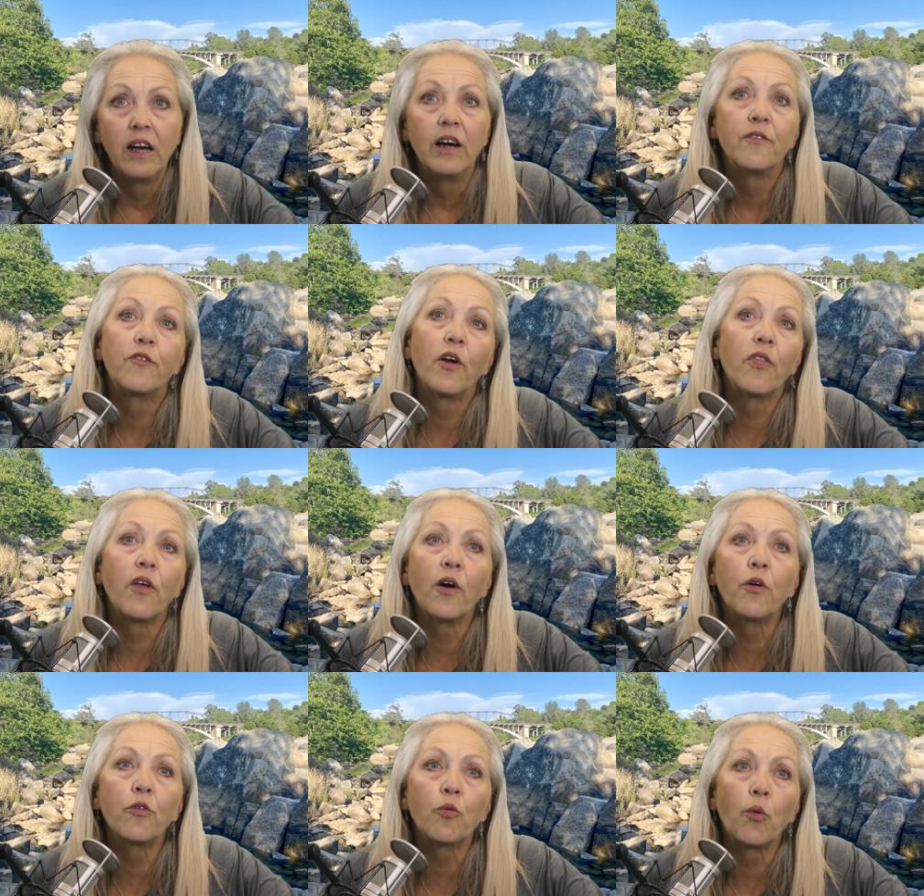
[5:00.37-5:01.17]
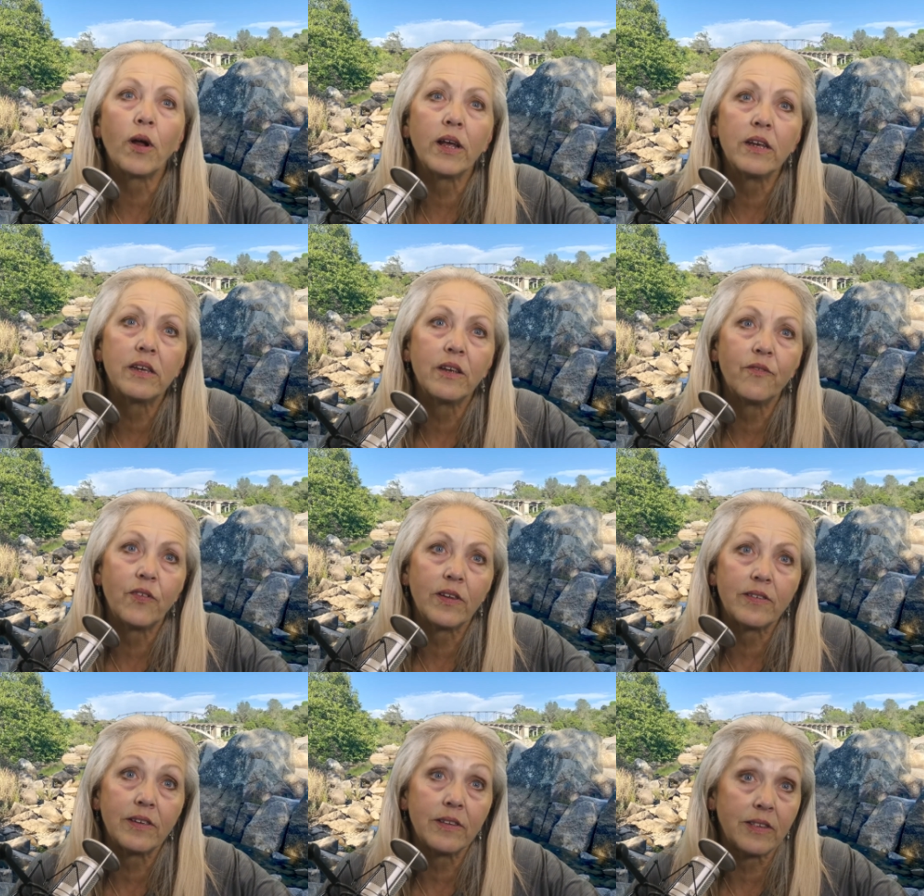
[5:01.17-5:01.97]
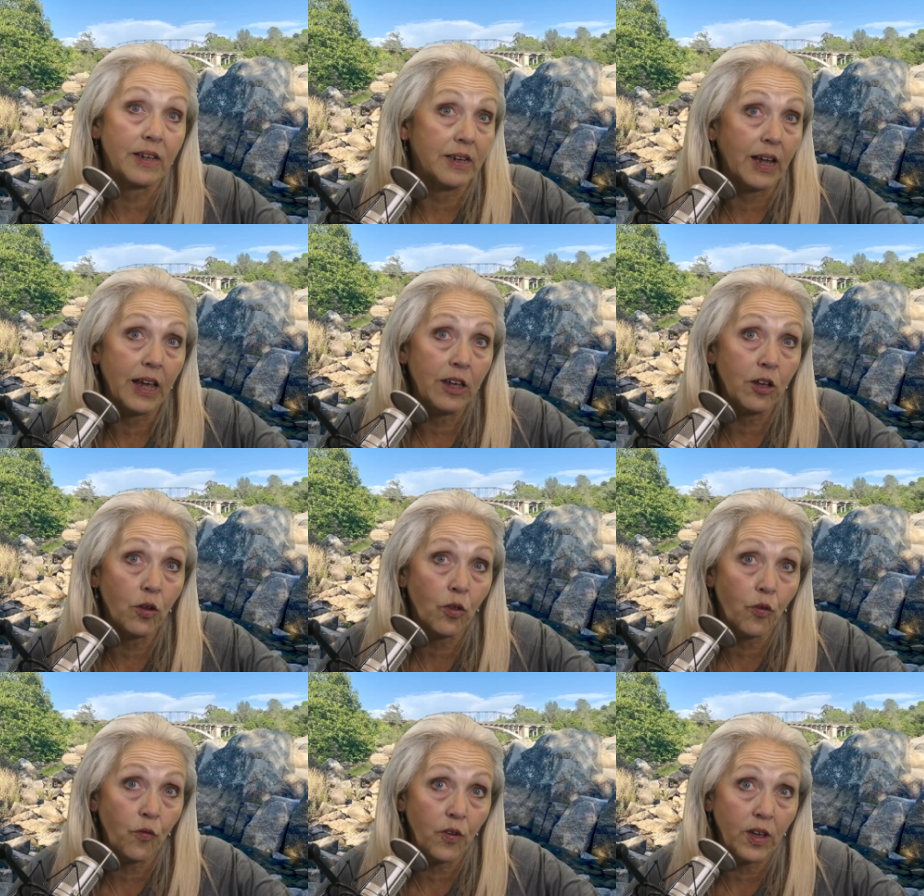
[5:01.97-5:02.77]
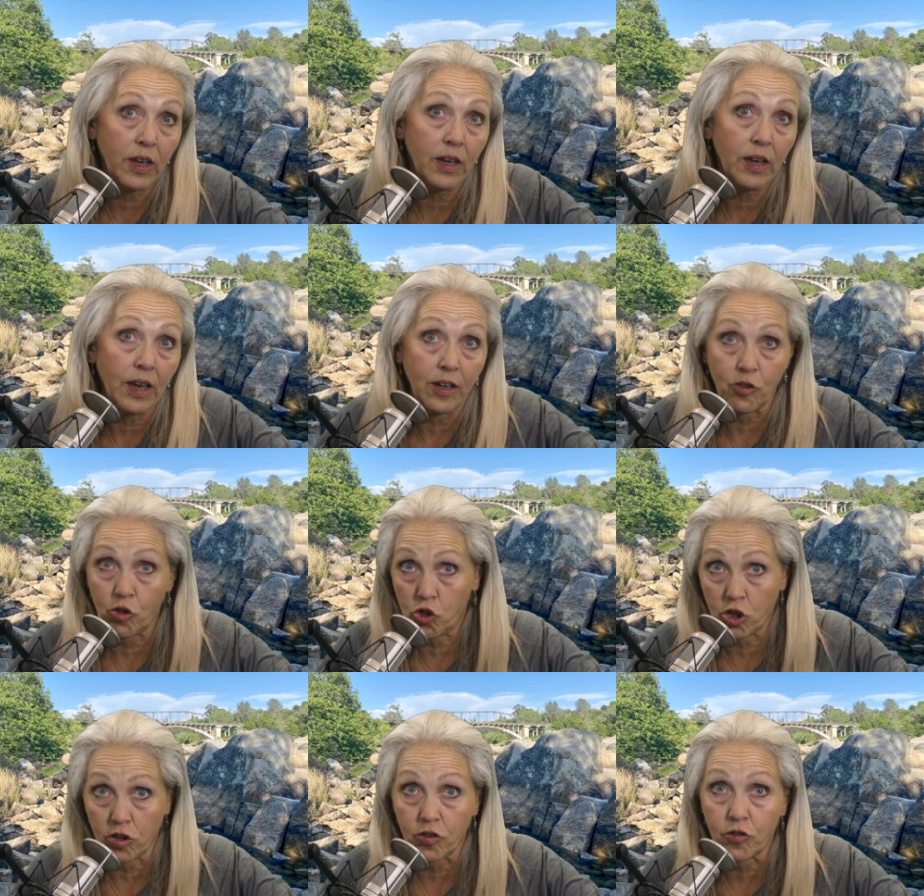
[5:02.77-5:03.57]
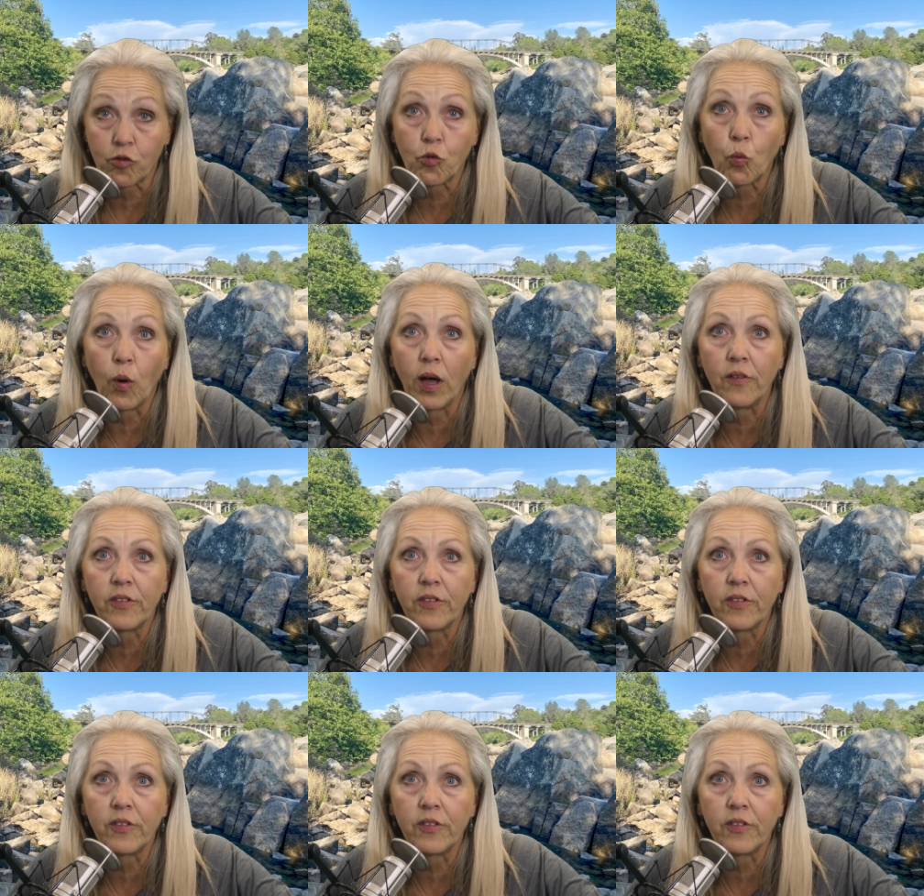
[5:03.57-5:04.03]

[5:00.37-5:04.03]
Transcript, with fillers: For those wanting to visit, the day use fee is just twelve